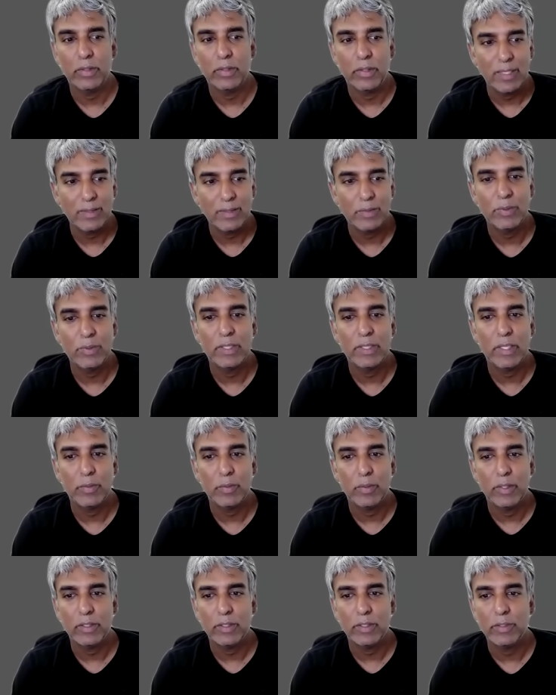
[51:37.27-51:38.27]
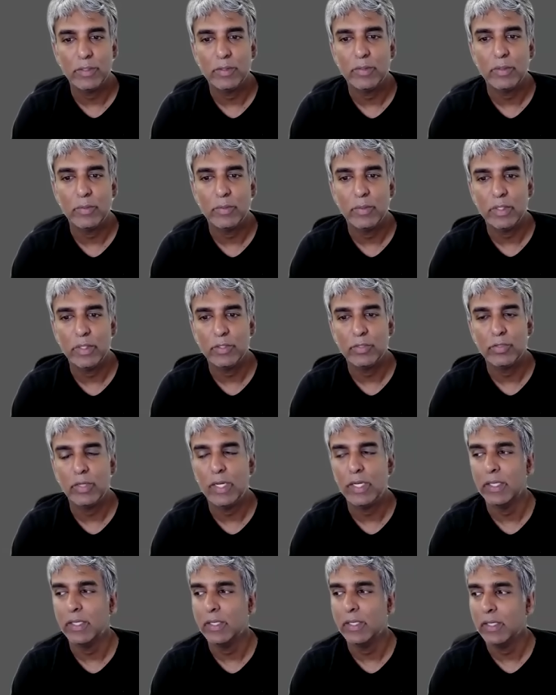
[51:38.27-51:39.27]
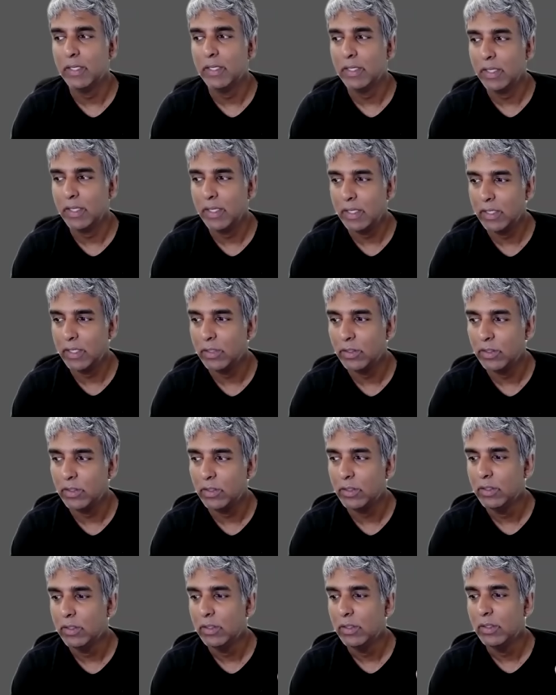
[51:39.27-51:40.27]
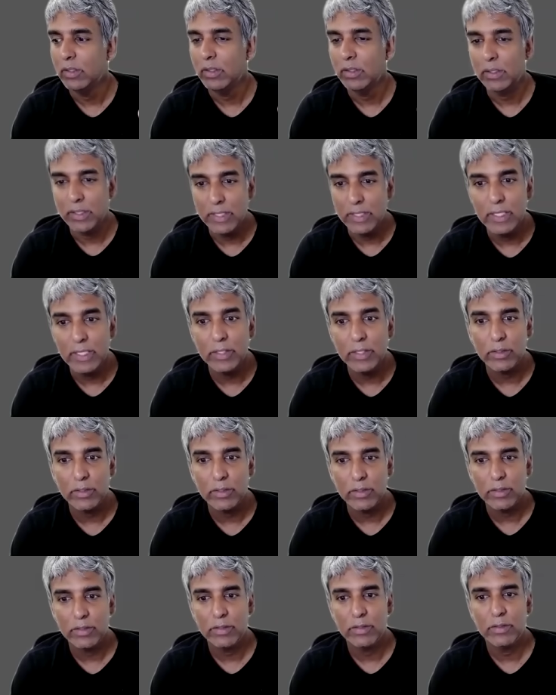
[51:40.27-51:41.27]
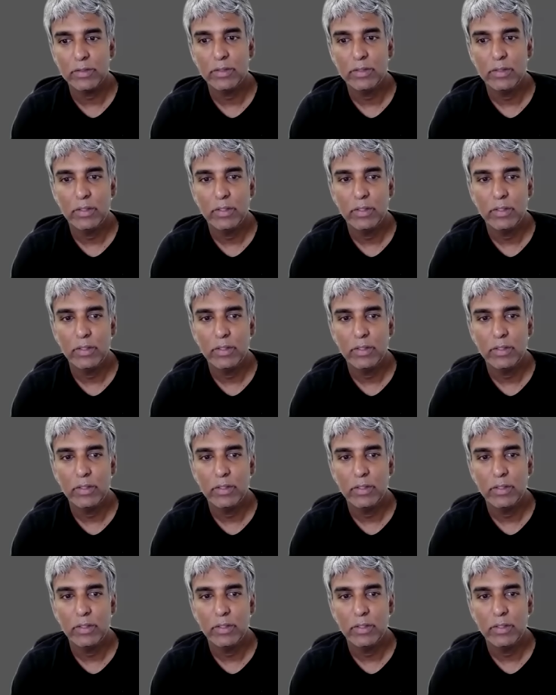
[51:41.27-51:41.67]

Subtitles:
That's what they want to do. They want to try to kill leaders